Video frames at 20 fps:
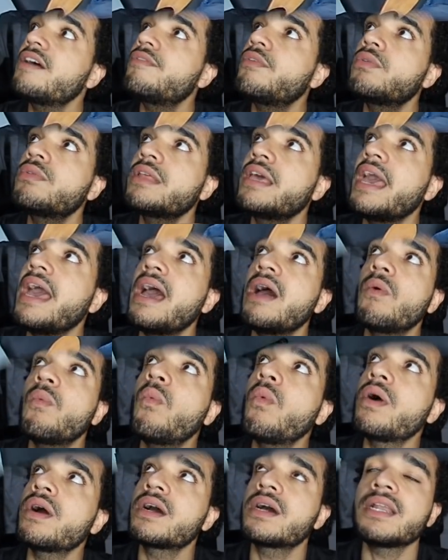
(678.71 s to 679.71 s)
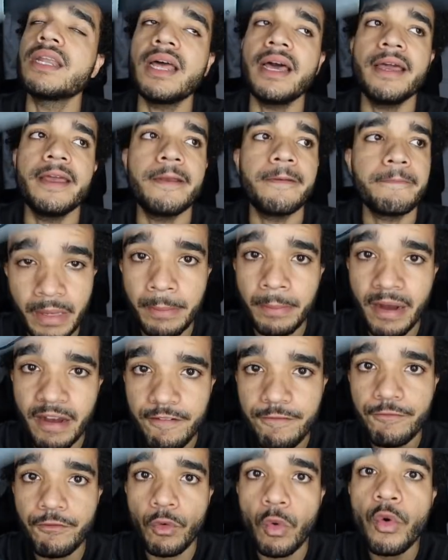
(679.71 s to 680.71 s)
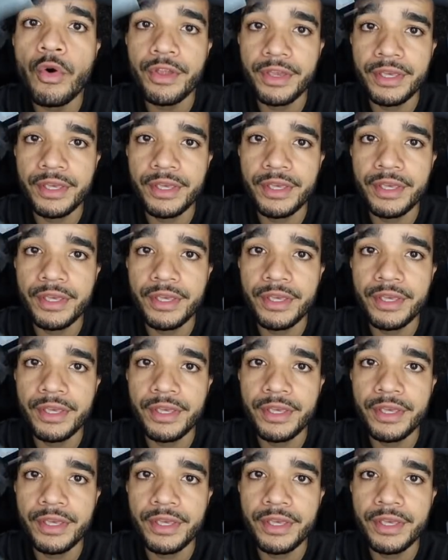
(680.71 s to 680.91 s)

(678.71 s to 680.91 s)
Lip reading: I've only had one client in my 4